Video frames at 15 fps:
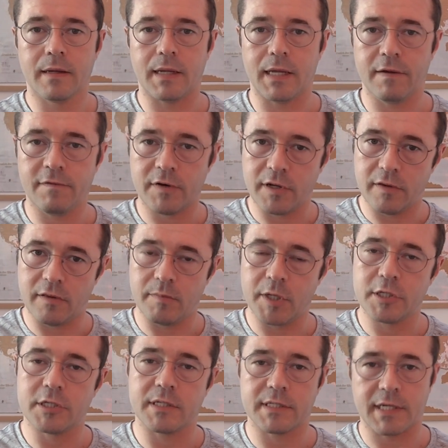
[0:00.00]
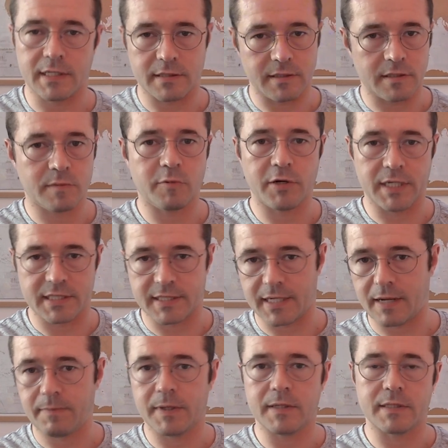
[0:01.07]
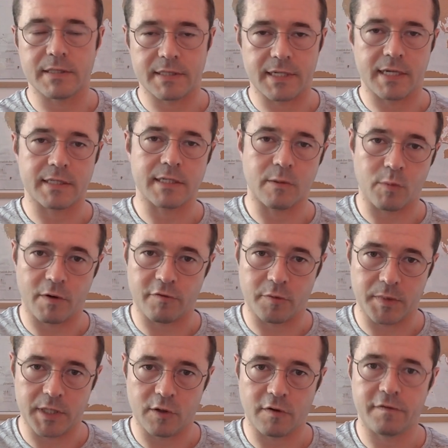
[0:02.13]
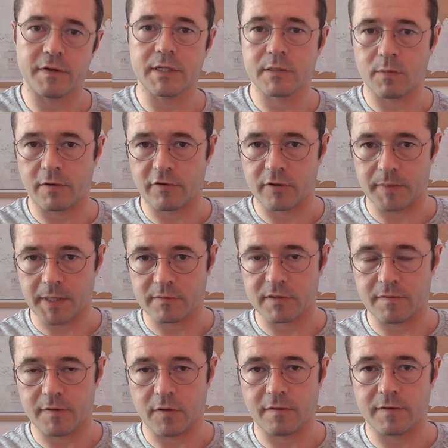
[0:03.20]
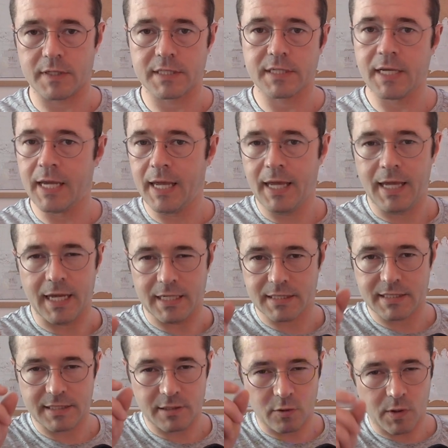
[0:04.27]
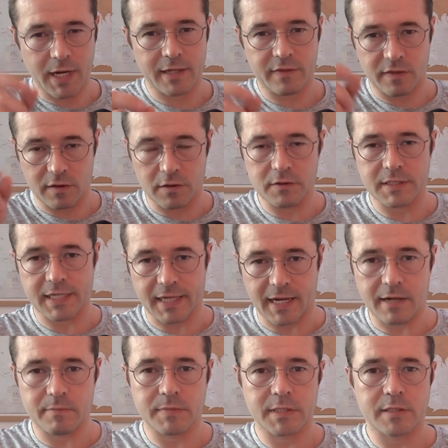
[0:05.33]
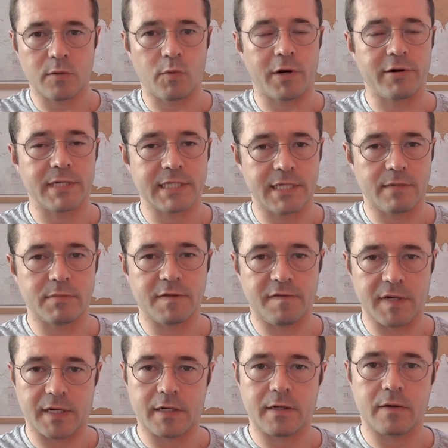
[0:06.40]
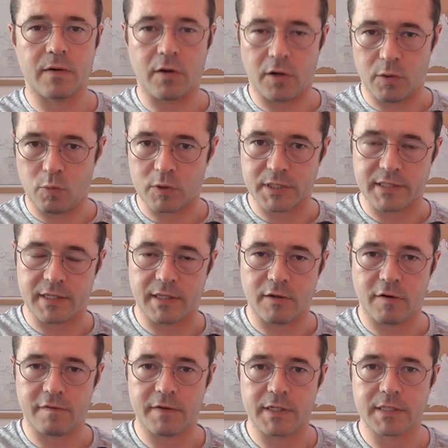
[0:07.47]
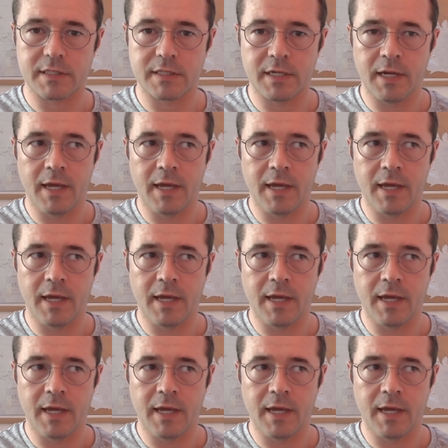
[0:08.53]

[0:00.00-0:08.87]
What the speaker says: Even though the motion sensor is pretty snappy at detecting whether I'm in the office, whether I'm out of the office, it still had those gaps where it seemed to think that I wasn't in the office.